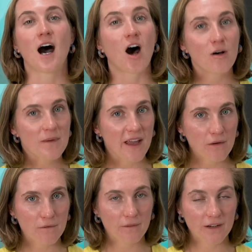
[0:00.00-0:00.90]
I'll be
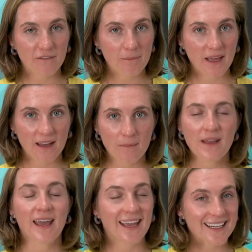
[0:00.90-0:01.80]
out front of BAM
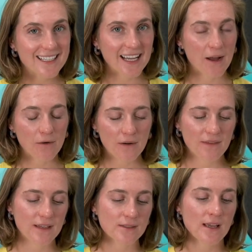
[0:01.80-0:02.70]
handing out
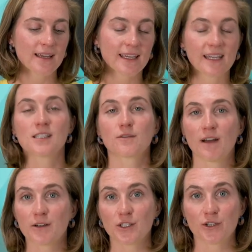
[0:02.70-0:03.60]
these Kids
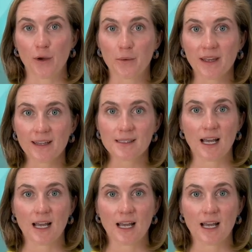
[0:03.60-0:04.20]
Fair to Go kits.